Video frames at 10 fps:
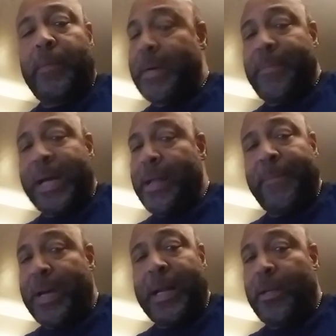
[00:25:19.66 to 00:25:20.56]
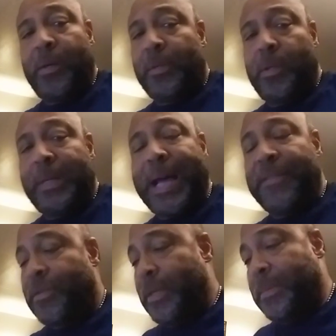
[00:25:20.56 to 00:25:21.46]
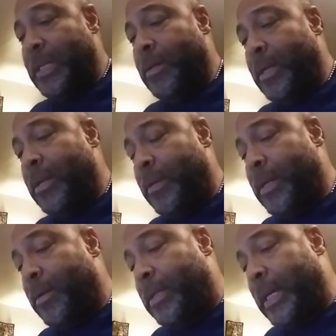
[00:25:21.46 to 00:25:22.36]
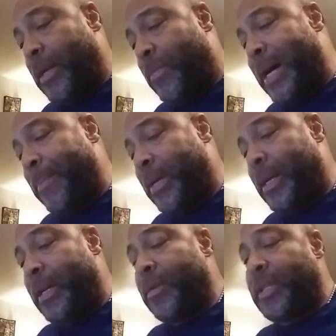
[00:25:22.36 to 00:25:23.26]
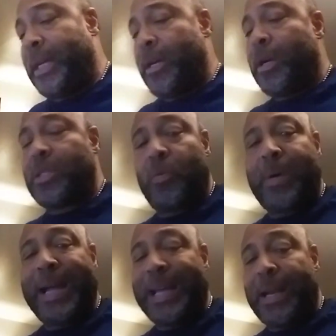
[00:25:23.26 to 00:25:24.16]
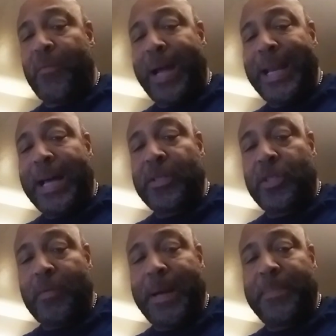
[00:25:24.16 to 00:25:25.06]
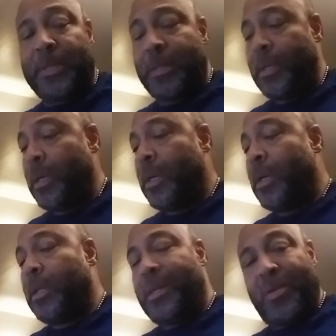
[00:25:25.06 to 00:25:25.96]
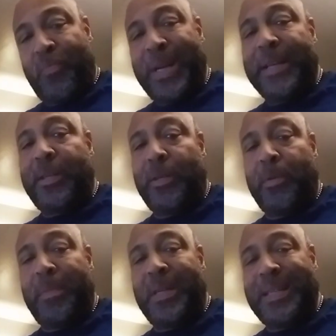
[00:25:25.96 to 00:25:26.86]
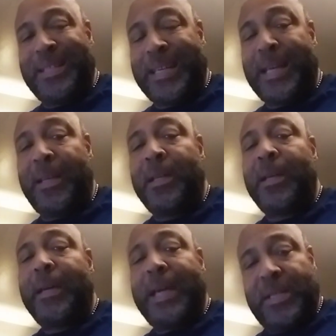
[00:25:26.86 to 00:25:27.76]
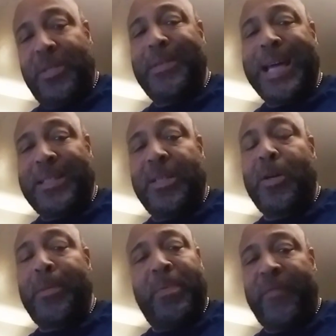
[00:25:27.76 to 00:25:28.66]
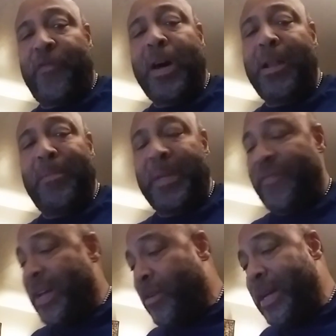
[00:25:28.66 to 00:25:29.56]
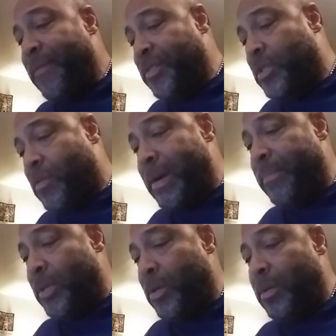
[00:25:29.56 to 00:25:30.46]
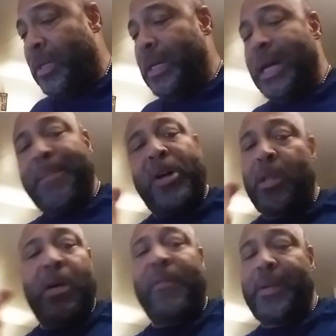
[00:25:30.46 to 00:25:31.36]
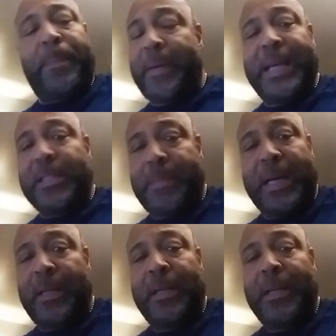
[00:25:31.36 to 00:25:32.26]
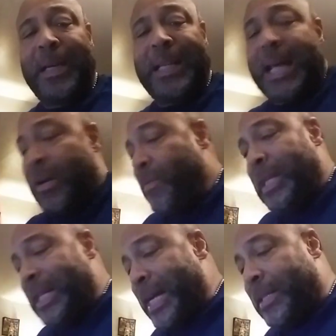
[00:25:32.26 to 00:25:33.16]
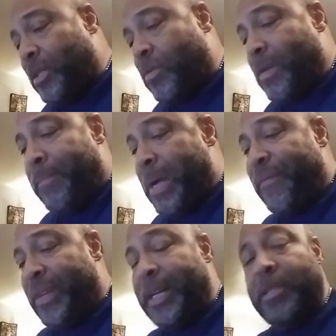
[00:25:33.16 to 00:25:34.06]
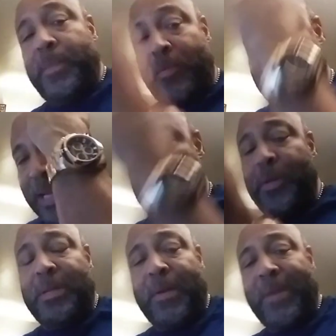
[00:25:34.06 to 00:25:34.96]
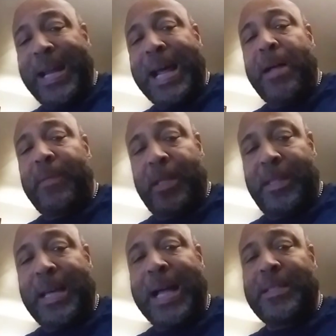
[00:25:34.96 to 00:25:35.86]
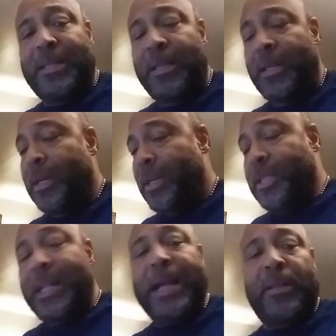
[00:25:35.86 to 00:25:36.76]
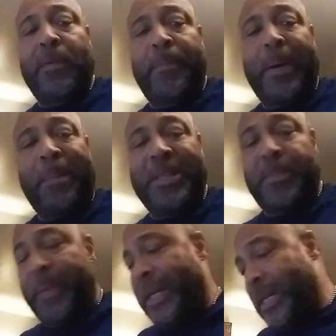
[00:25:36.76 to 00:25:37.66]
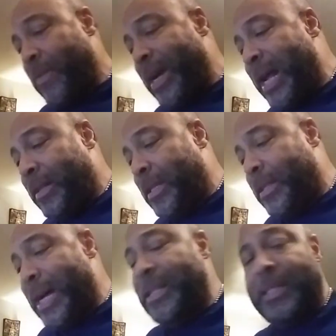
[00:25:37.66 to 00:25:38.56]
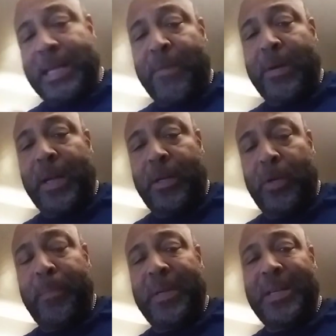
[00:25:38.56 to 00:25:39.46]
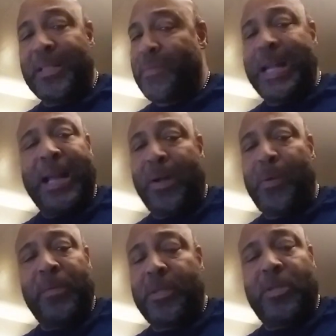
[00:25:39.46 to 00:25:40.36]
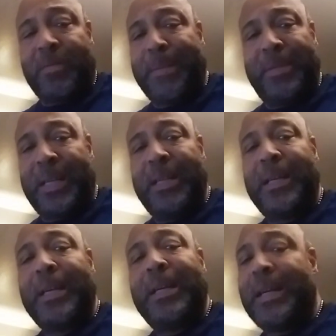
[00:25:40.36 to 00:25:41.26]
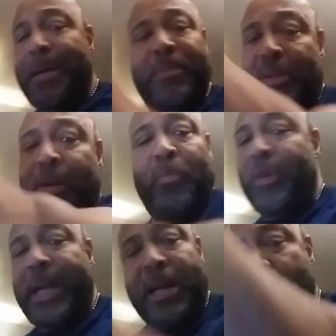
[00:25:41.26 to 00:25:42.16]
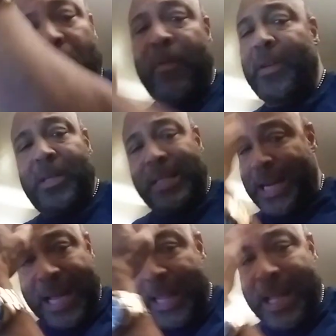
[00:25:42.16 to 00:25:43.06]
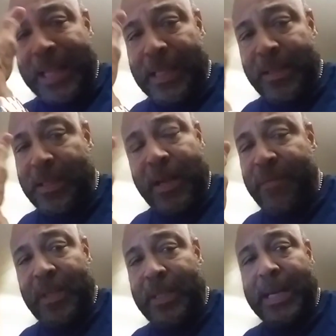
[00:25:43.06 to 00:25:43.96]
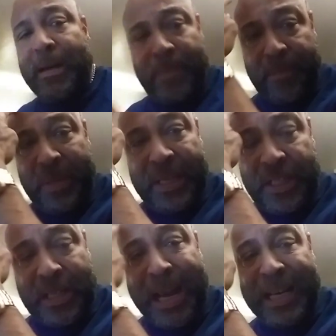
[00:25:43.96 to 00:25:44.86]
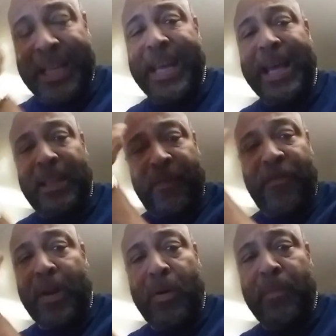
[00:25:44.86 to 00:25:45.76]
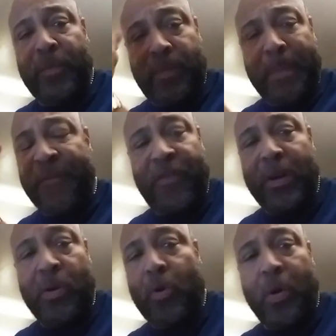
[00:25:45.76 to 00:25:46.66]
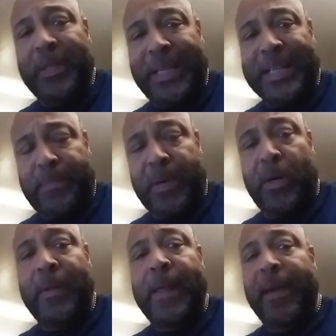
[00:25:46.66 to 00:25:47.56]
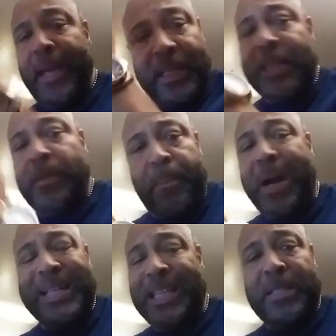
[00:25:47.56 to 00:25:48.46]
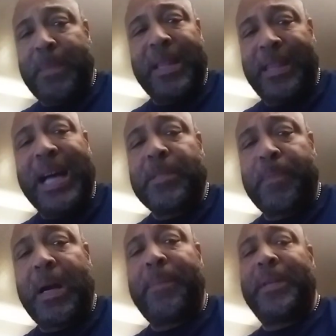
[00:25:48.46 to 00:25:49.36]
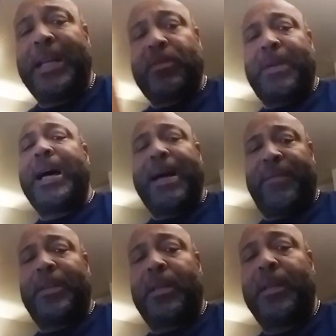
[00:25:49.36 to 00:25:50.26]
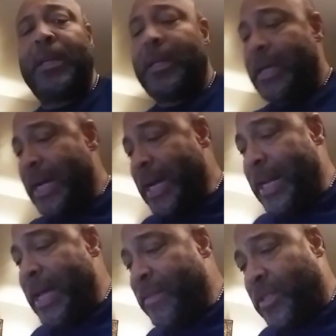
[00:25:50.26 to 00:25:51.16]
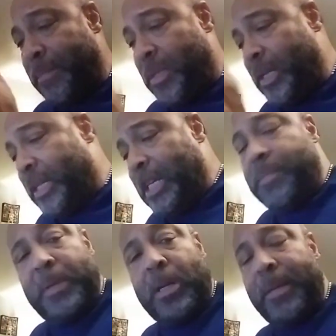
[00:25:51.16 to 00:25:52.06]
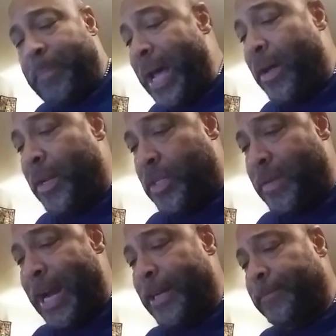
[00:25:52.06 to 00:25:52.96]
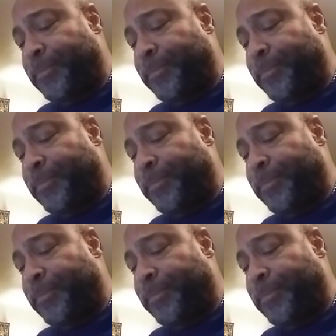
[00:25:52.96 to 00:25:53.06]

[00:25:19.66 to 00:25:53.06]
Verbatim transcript: But, but I don't do live streams. And it'll, it'll, it'll tell you why, man. And it'll tell you also why I got to write out scripts to read to you. Because then, as you guys know that have been following me, if I don't have a script, dude, I'm all over the place, man. And I don't really like to script my videos, but what I do is I write out the thoughts. It's like doing public speaking. I write out the thoughts that I want to do because when I don't script it, I'm going way all over because I got a lot of stuff to tell. I'm then being shot in the head, the frontal, my frontal cortex, bro. It doesn't process my thoughts properly. That's why I have to, I got to have something that keeps me on the on the track.